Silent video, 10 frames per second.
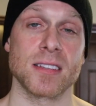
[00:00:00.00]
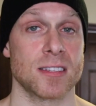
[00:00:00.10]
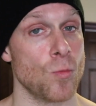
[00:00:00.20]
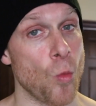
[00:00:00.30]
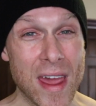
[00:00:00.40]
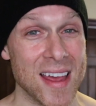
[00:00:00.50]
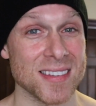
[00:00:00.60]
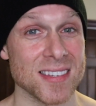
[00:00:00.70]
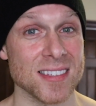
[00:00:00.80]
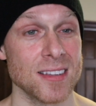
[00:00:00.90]
in some
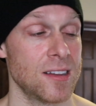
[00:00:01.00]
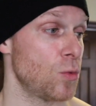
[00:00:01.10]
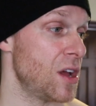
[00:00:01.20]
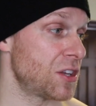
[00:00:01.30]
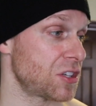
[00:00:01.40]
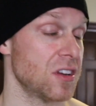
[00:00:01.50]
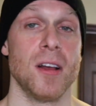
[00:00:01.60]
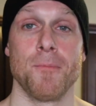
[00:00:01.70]
weights, which